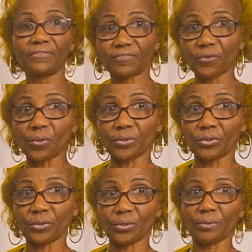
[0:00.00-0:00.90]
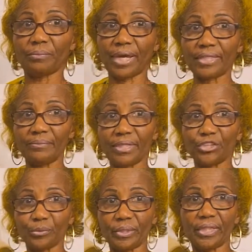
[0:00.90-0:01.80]
for your body
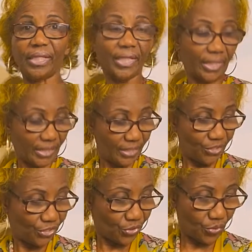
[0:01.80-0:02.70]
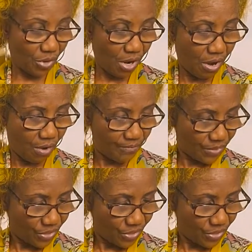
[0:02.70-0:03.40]
measurement is your arm.